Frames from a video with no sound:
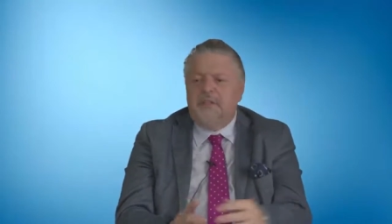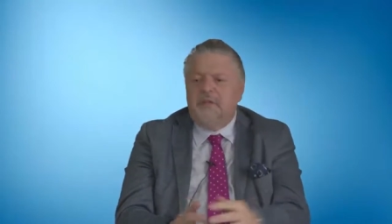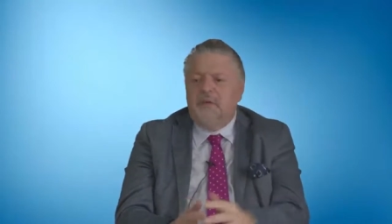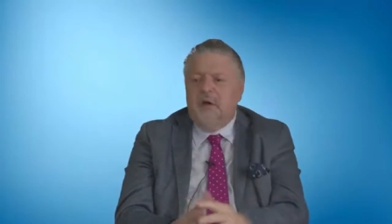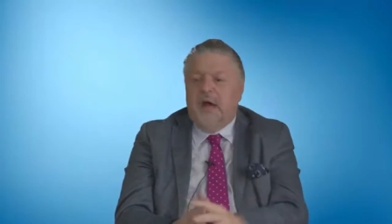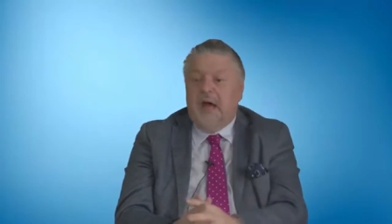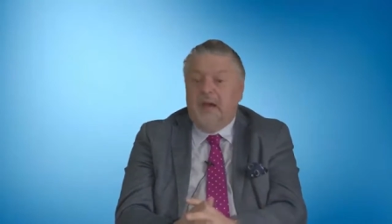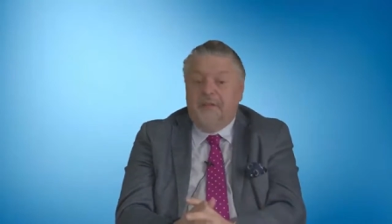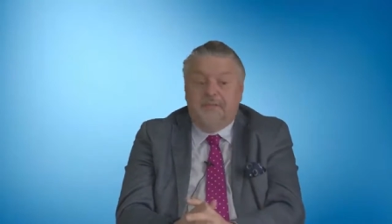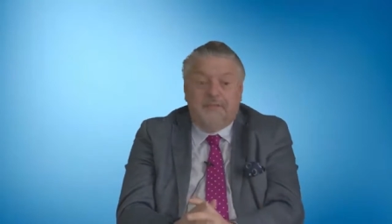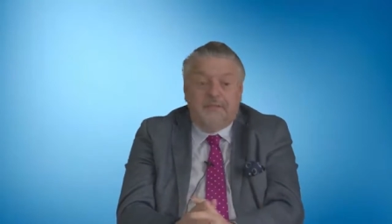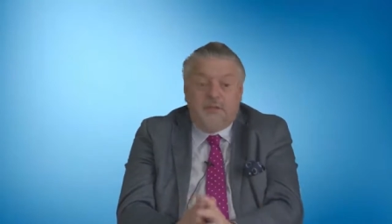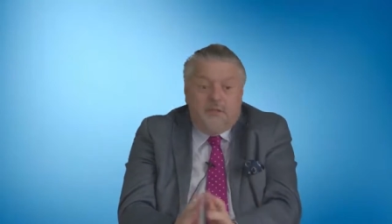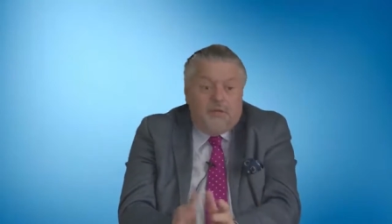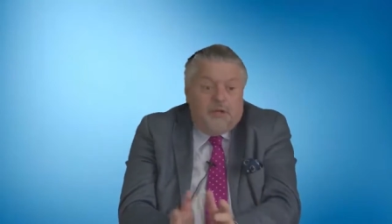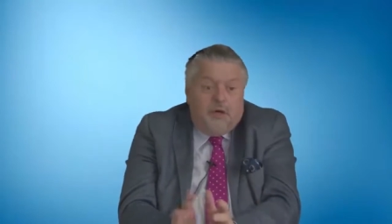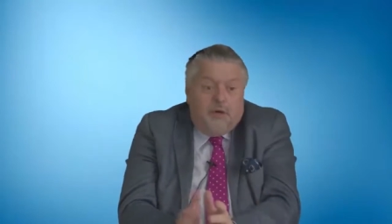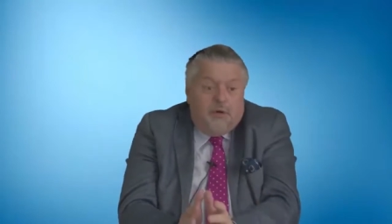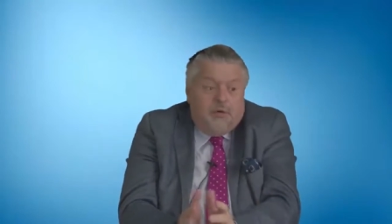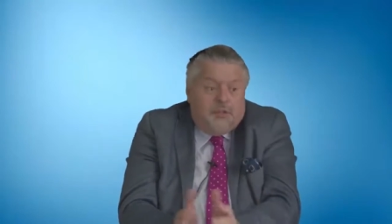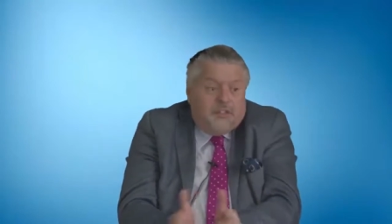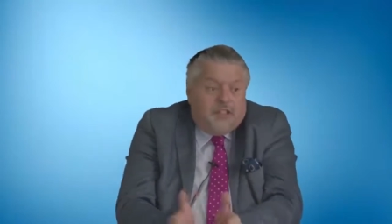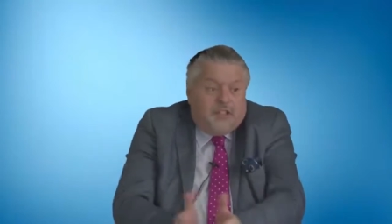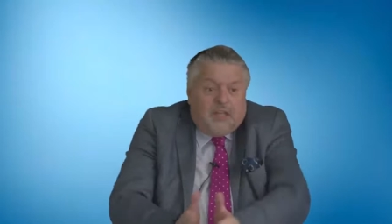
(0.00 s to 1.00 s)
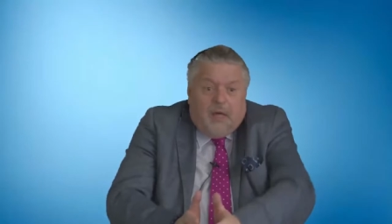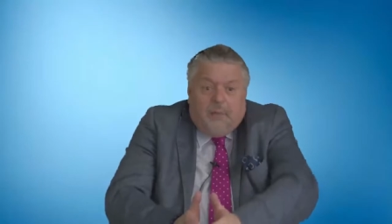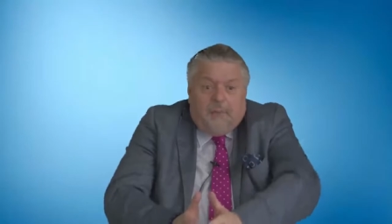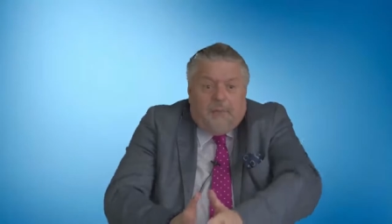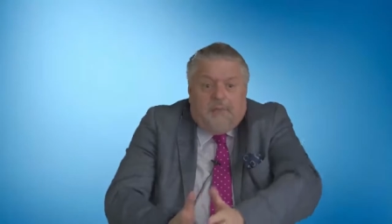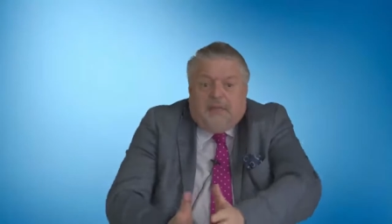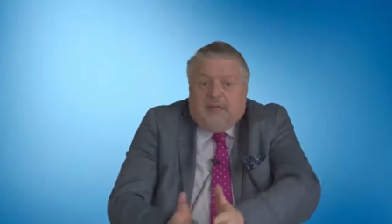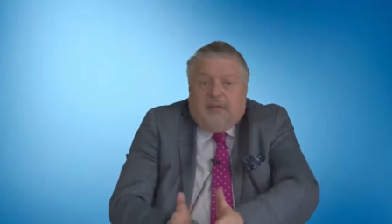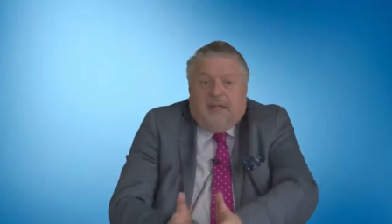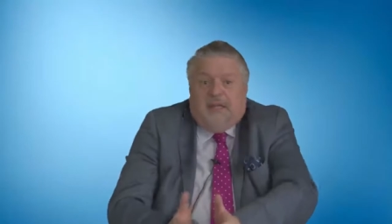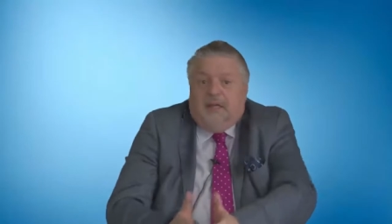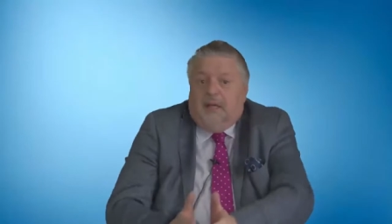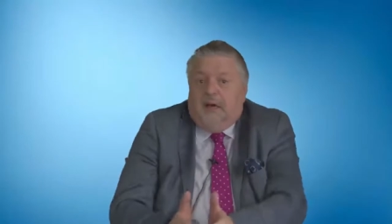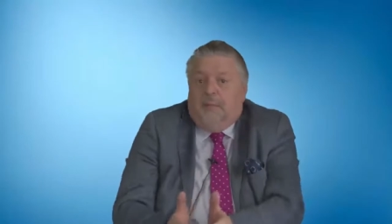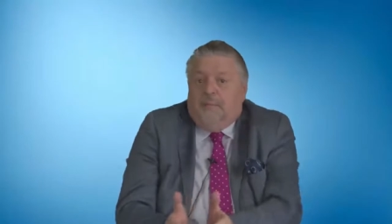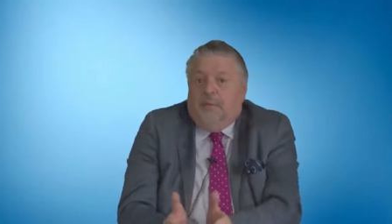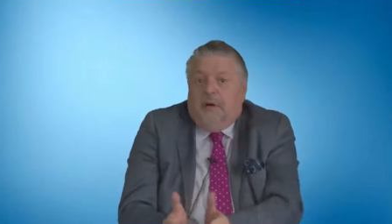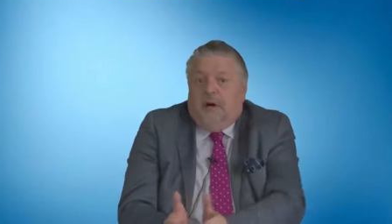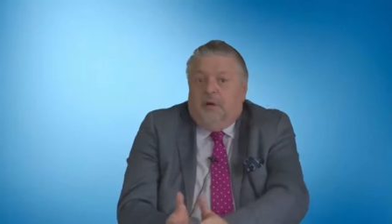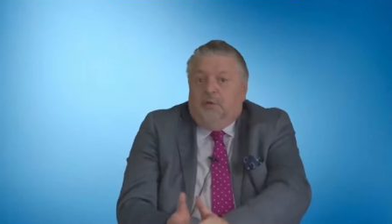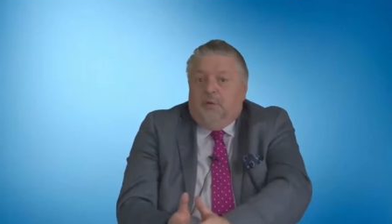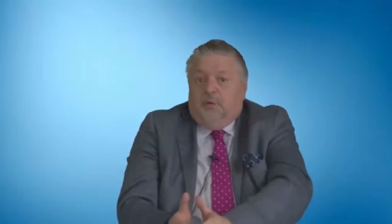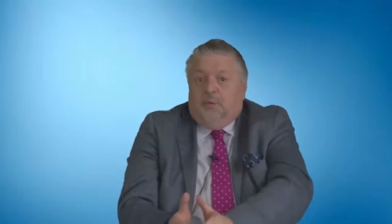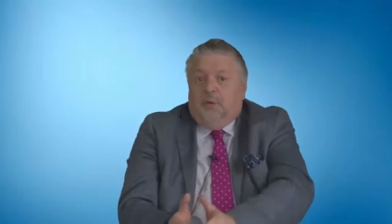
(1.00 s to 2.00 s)
you have to know something
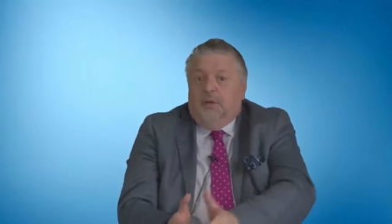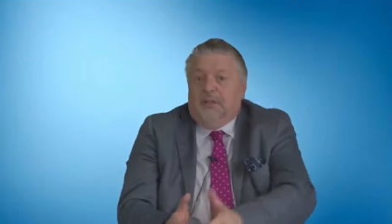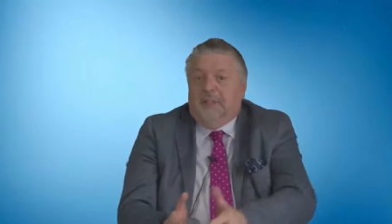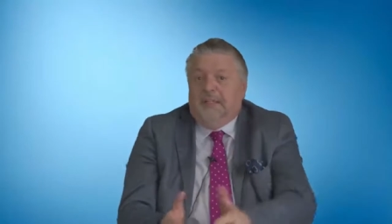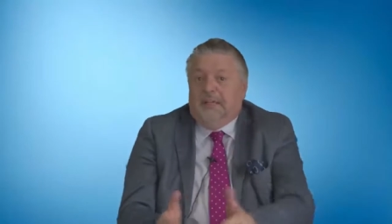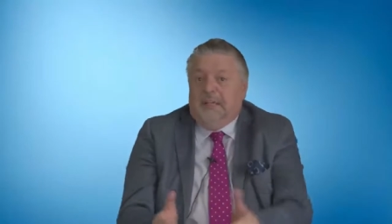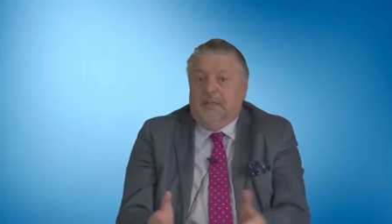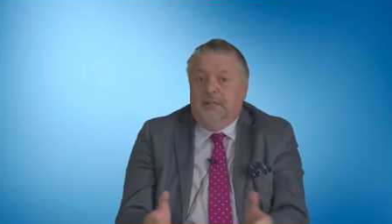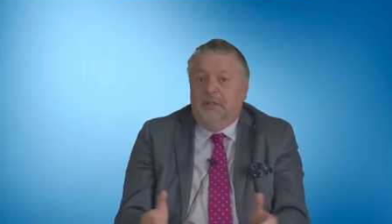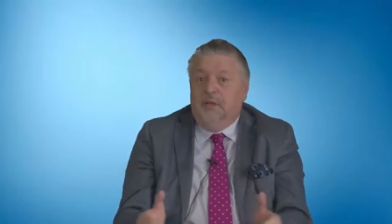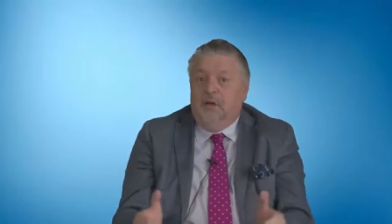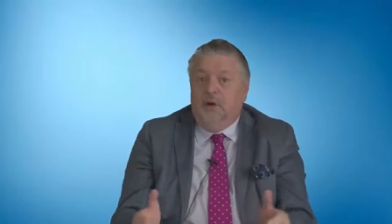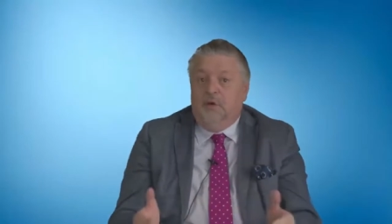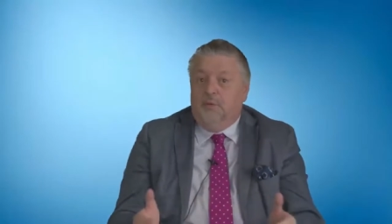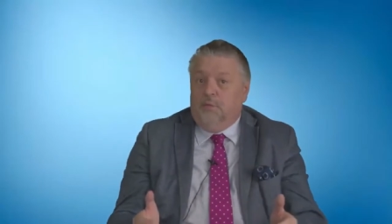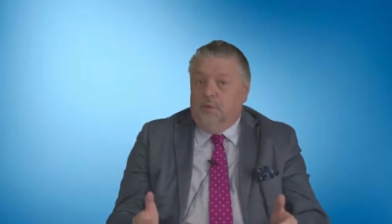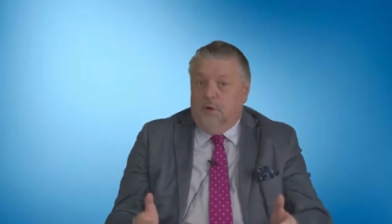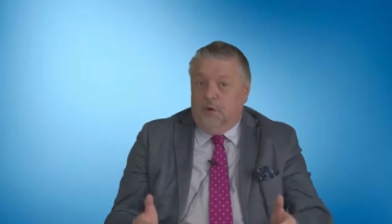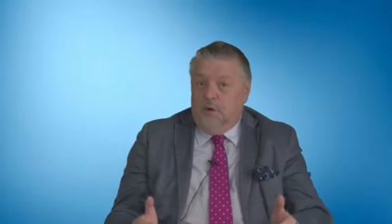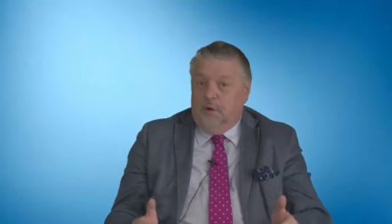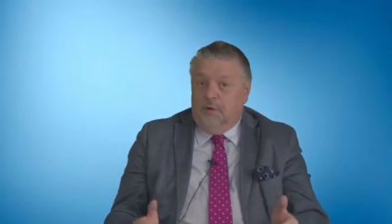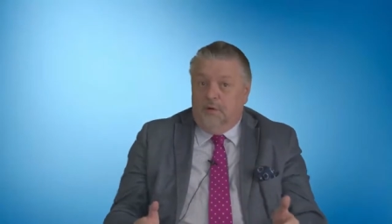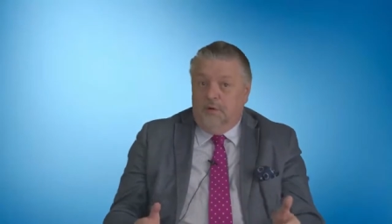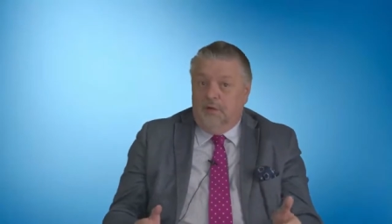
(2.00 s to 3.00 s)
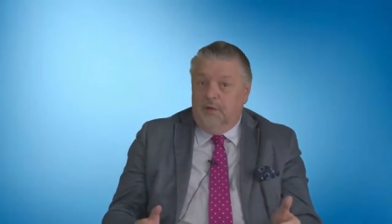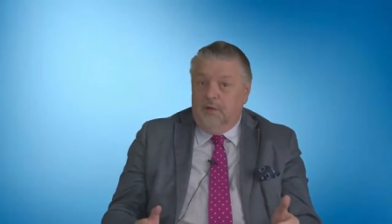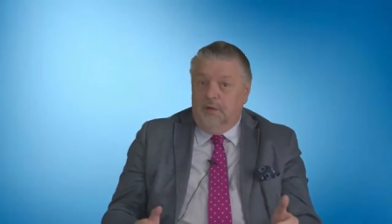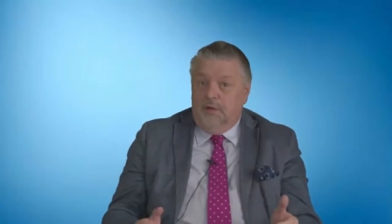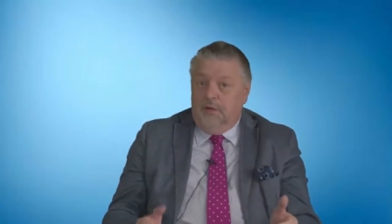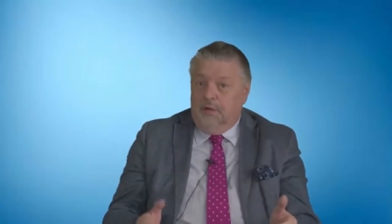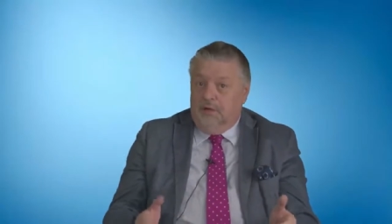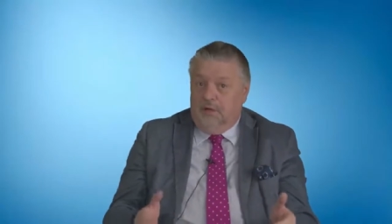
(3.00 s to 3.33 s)
about what can go wrong